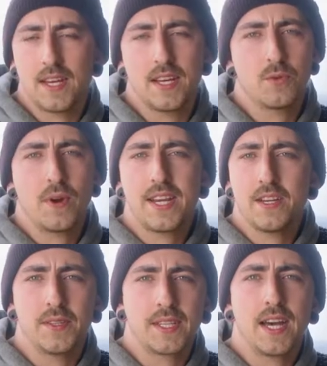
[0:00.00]
uh, the
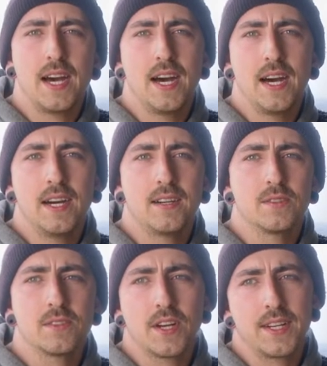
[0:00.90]
radio in the car.
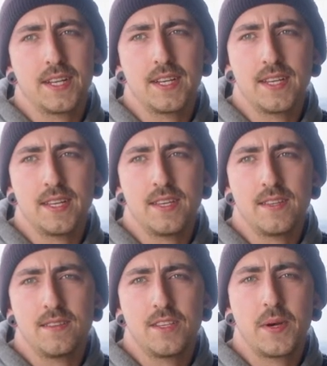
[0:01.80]
We've got
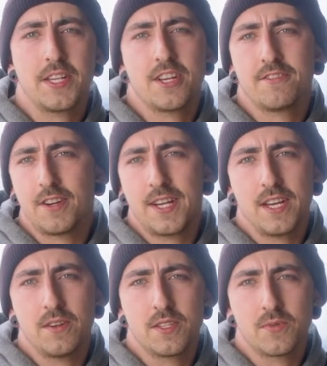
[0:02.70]
a UHF
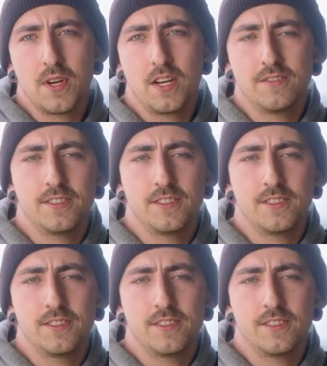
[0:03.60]
radio as well